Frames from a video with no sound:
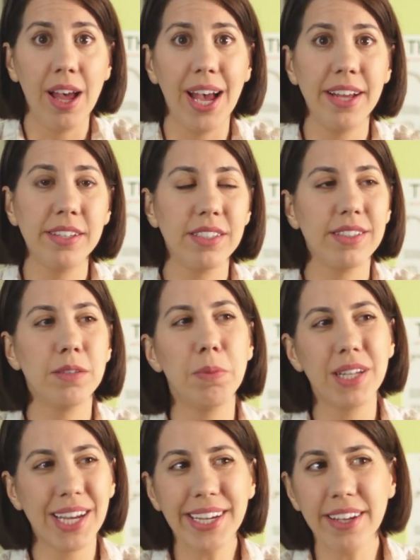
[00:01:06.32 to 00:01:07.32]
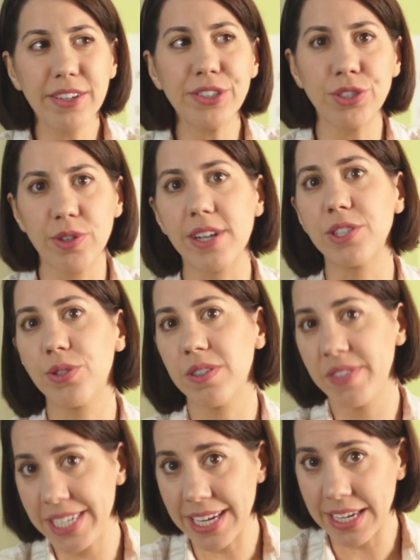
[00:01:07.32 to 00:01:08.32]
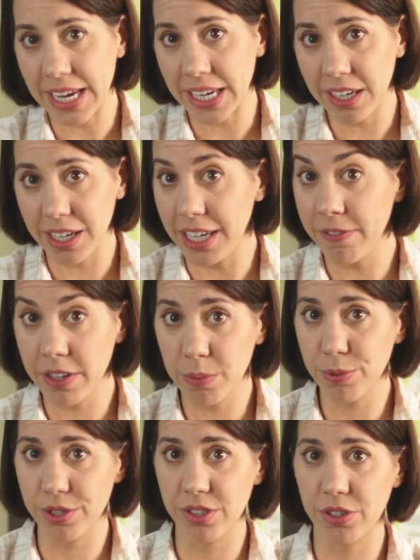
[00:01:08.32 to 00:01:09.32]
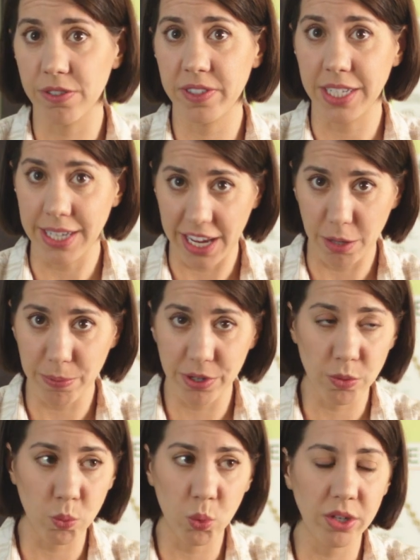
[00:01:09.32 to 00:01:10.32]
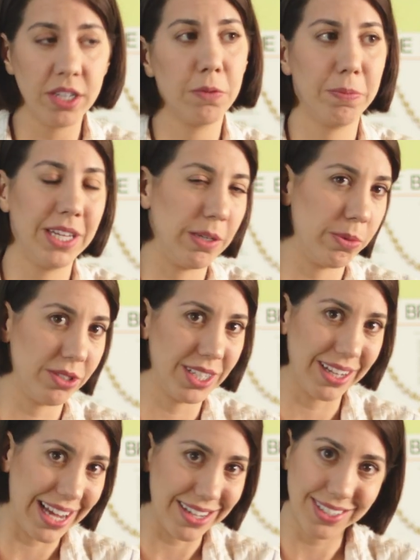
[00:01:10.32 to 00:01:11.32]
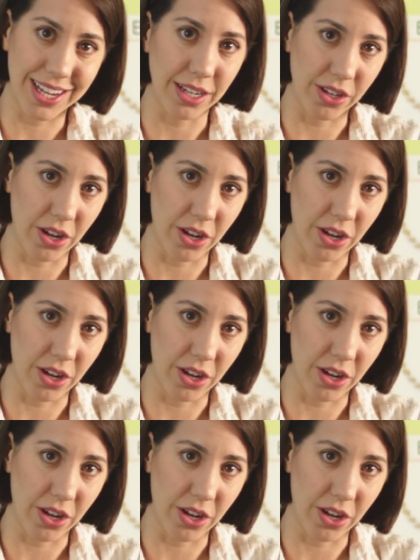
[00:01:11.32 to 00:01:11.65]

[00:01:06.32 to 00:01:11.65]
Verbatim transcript: and the molecular structure of D N A, even preserved in amber, wouldn't be able to last that